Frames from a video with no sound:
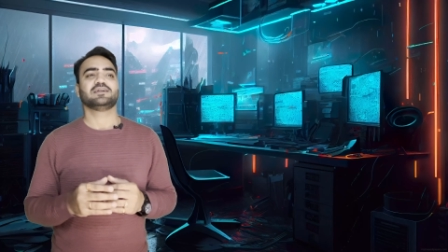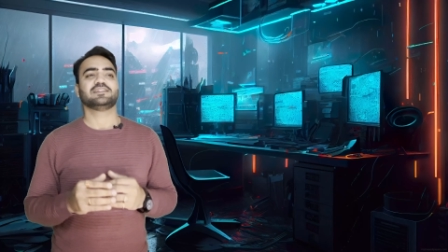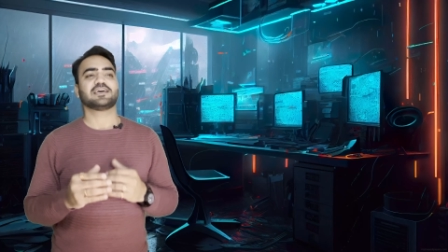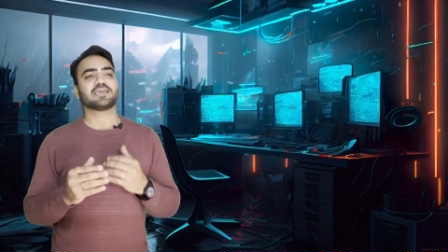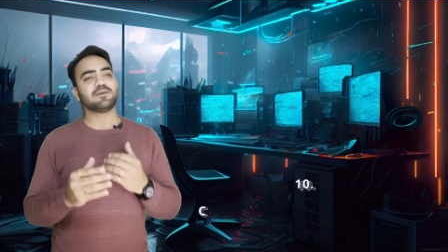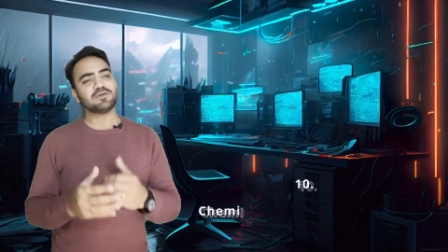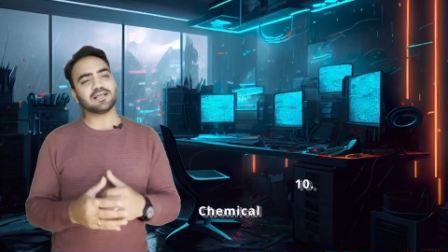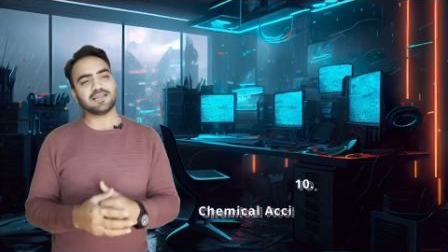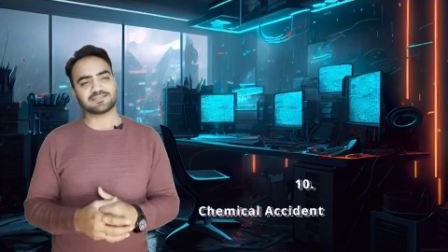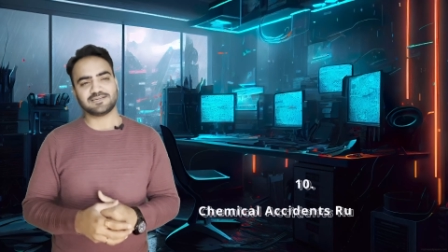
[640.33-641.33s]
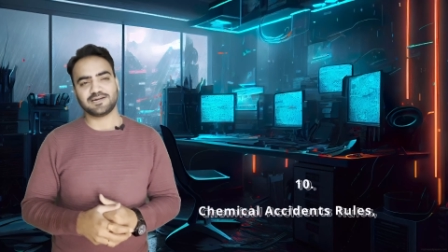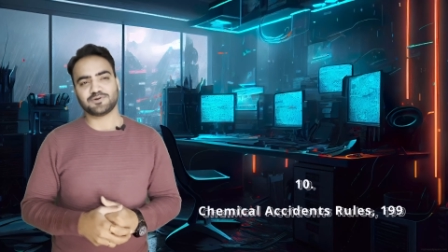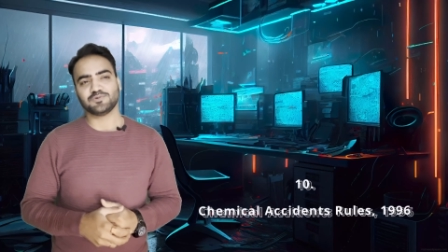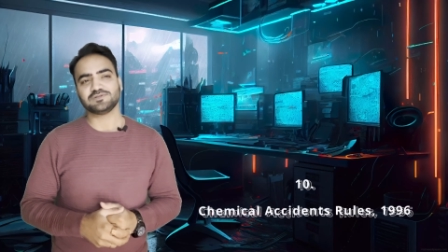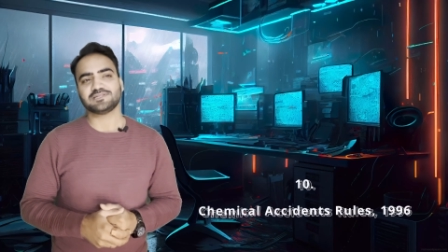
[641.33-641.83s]
The Chemical Accident
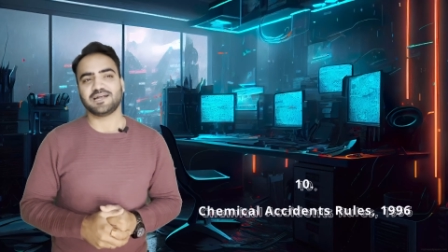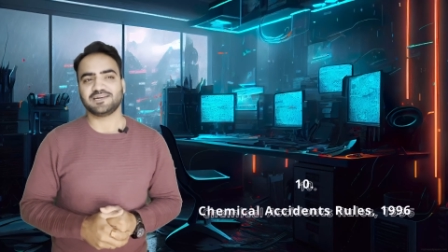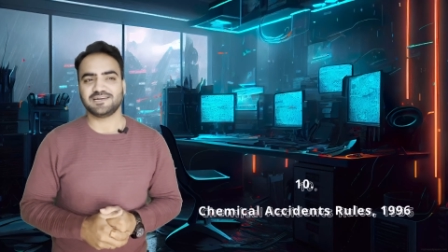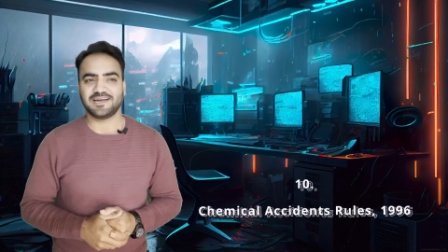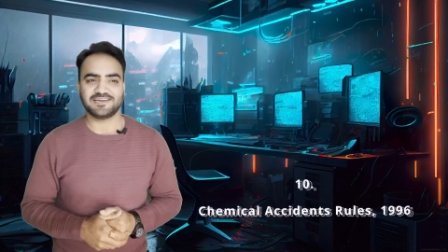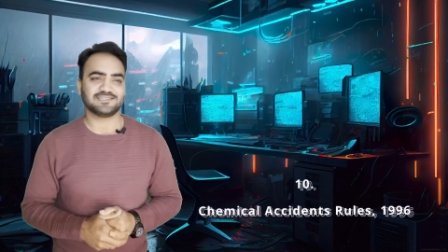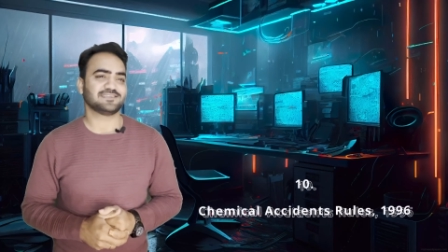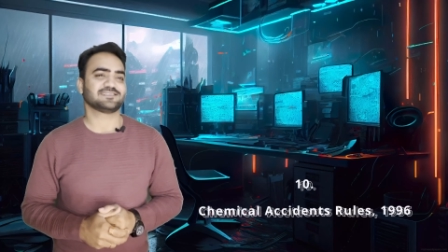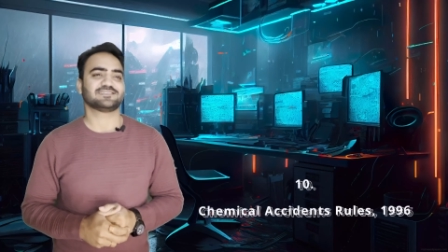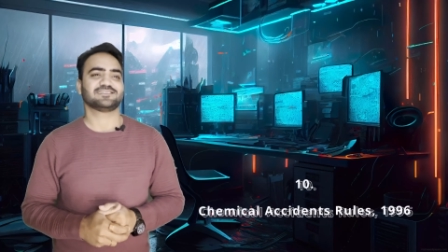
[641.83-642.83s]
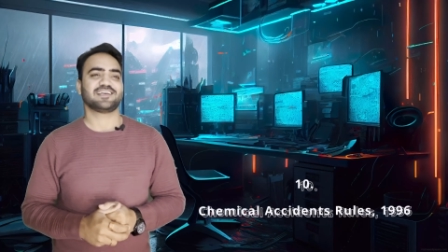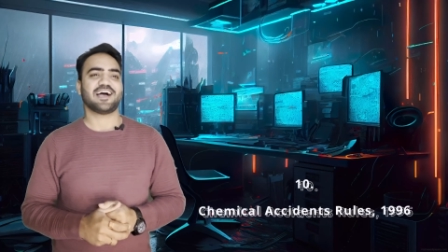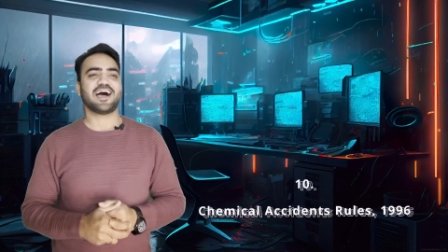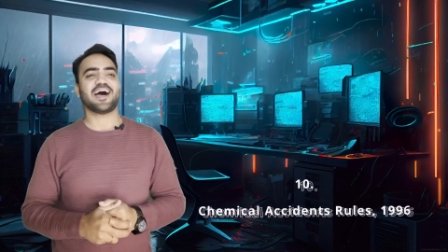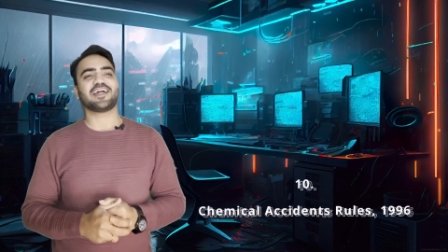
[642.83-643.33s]
Rules 1996
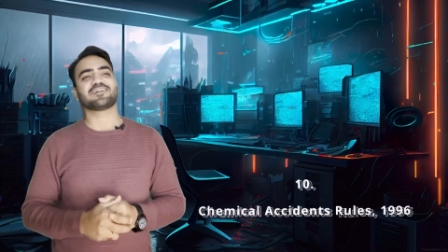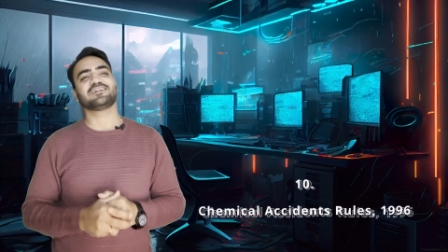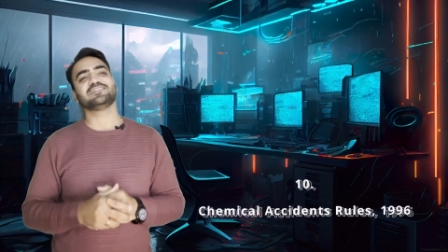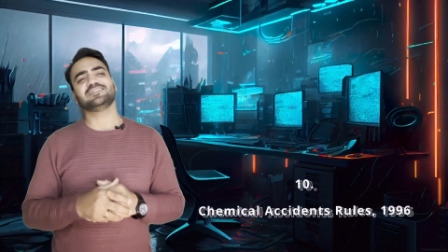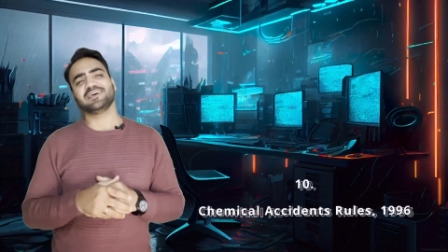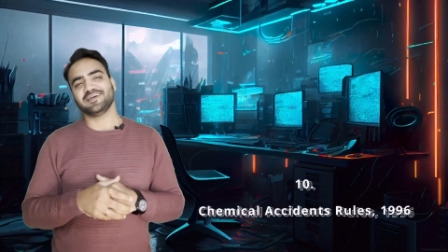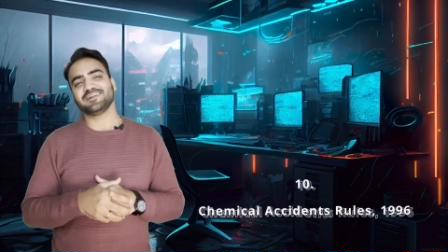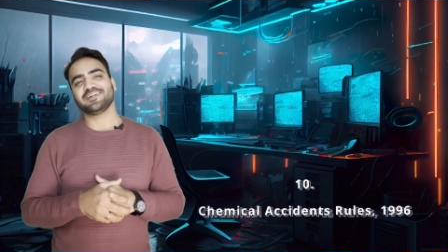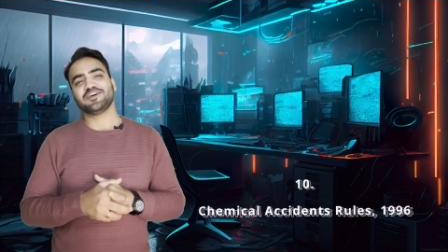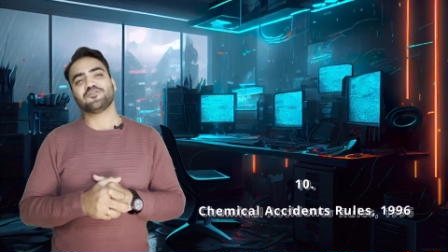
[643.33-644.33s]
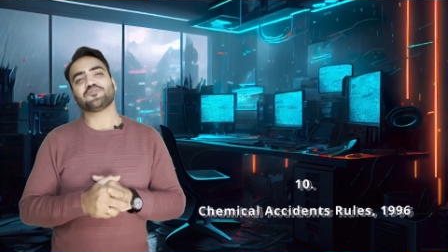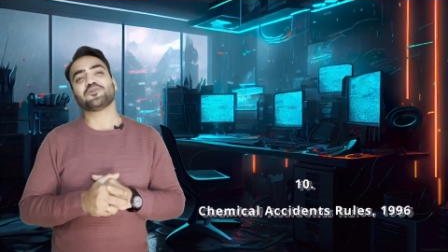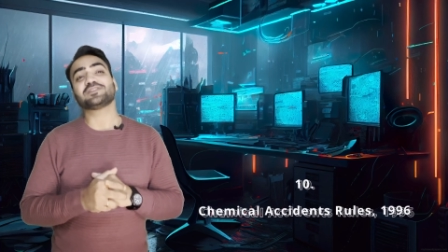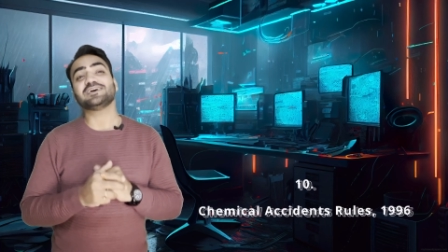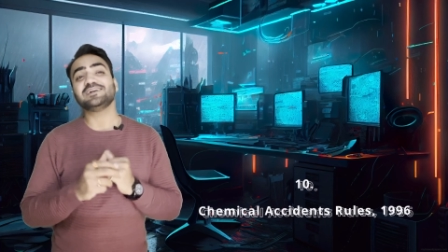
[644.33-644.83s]
are there
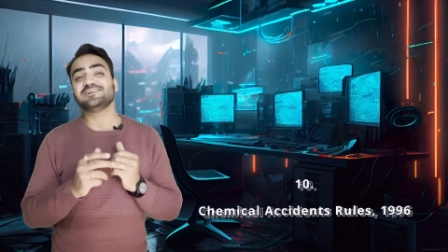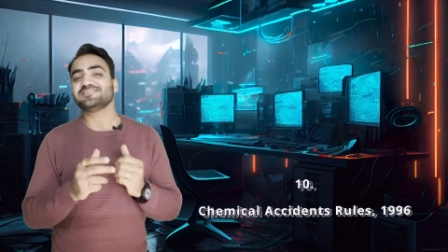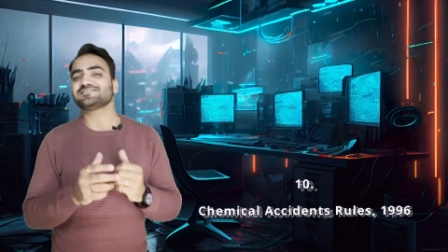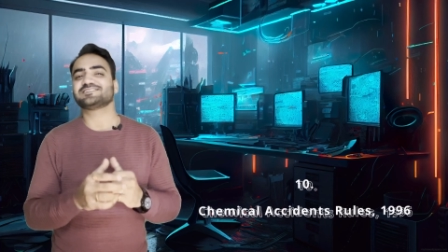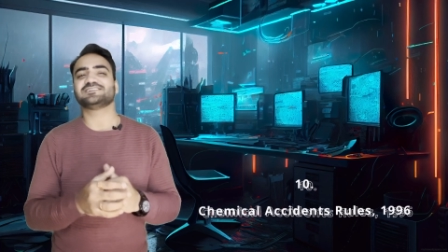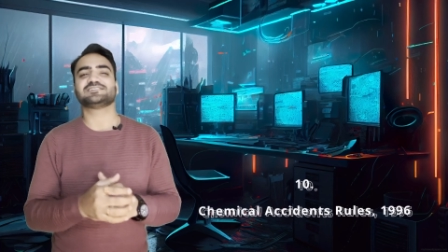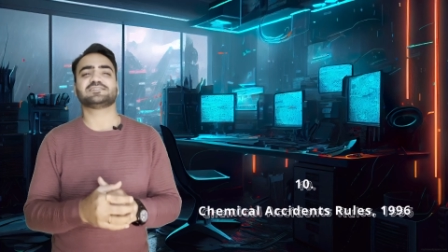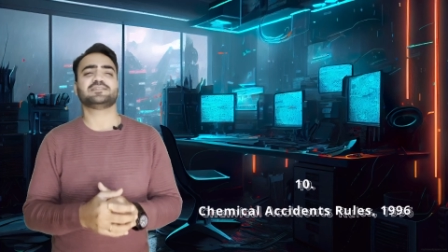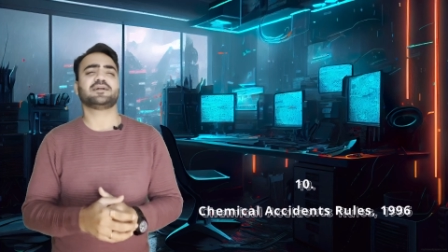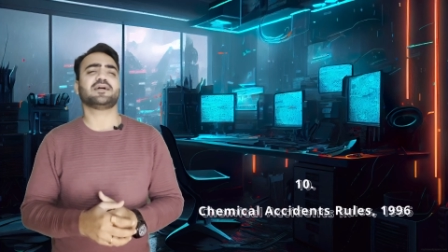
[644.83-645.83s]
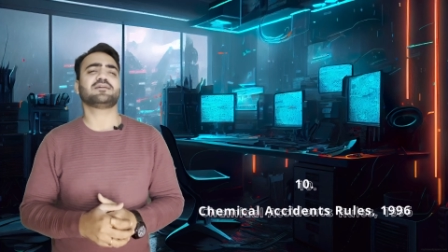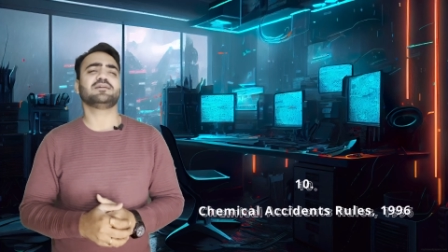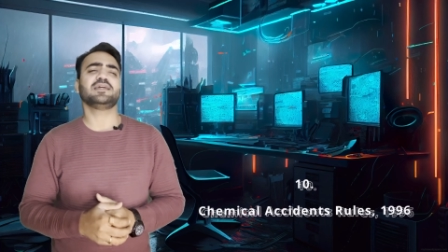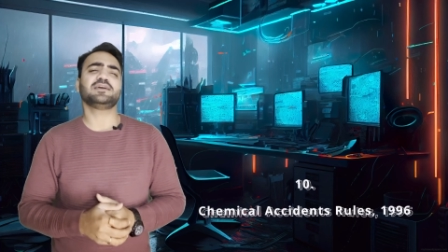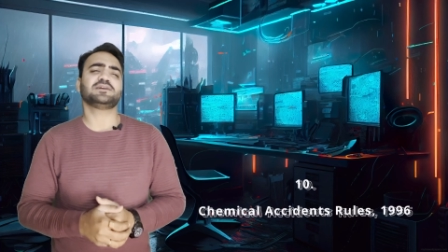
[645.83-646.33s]
for the industries that are
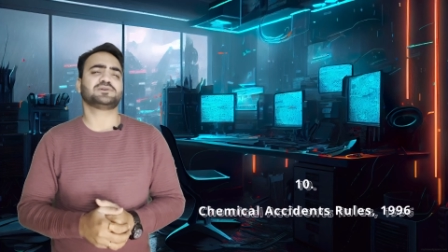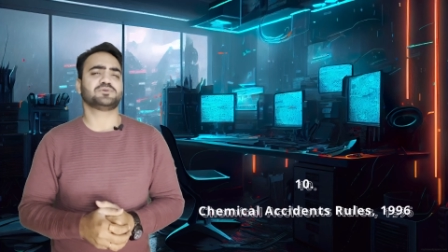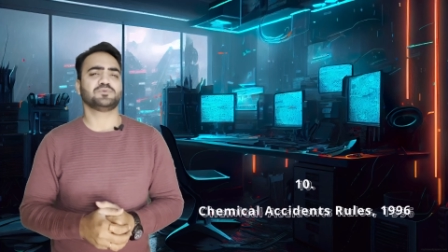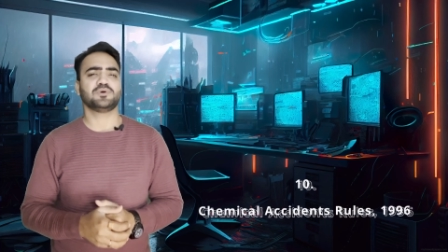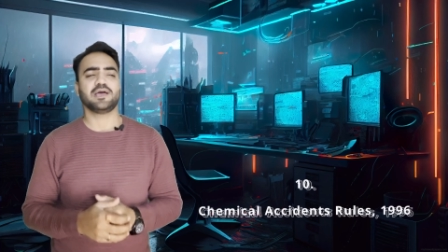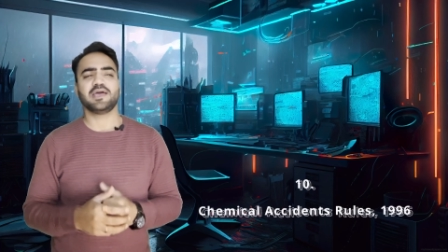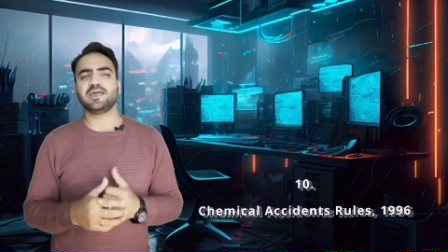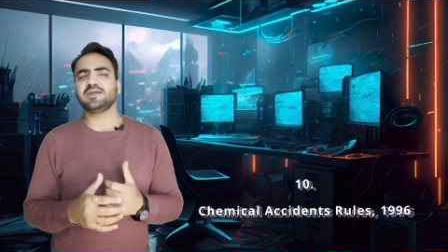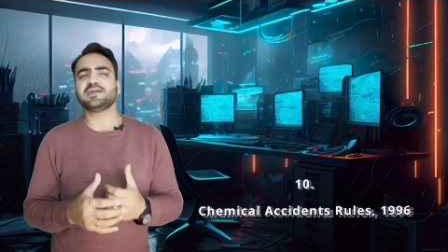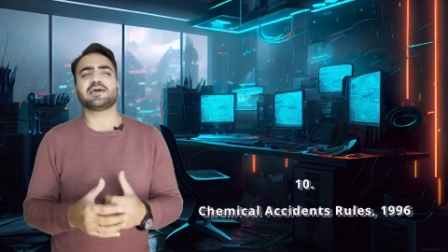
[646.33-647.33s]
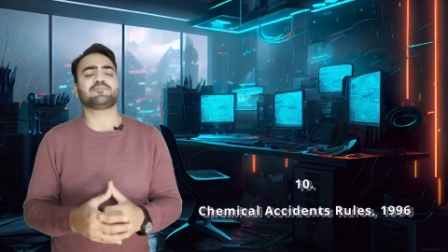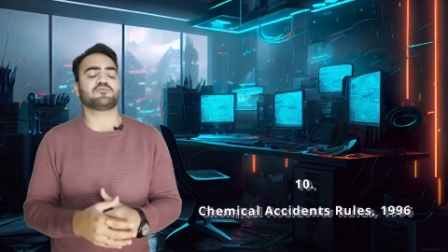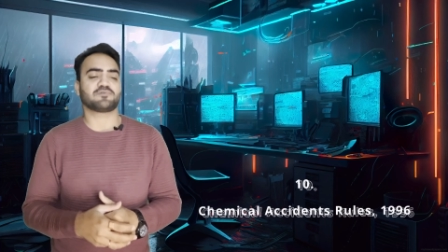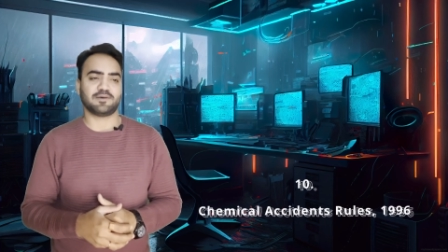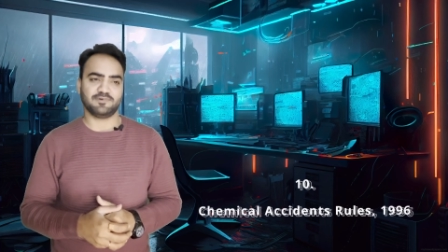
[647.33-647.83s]
related to any type
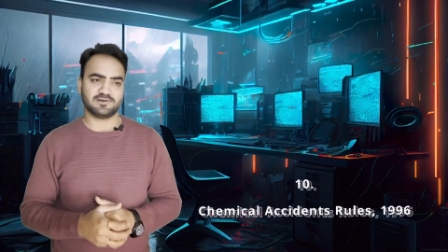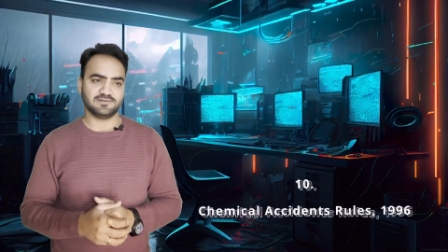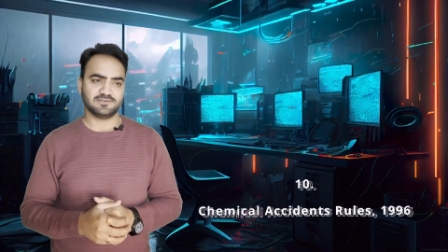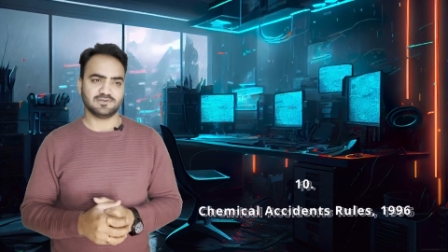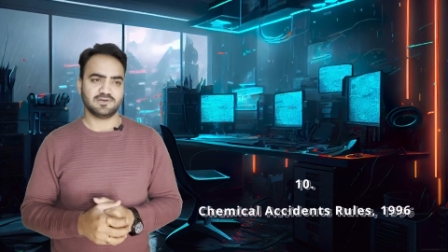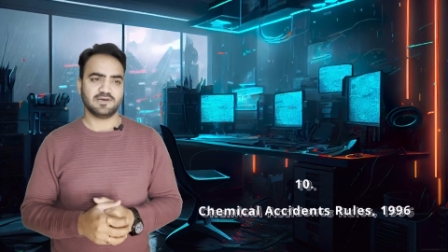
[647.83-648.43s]
of chemicals.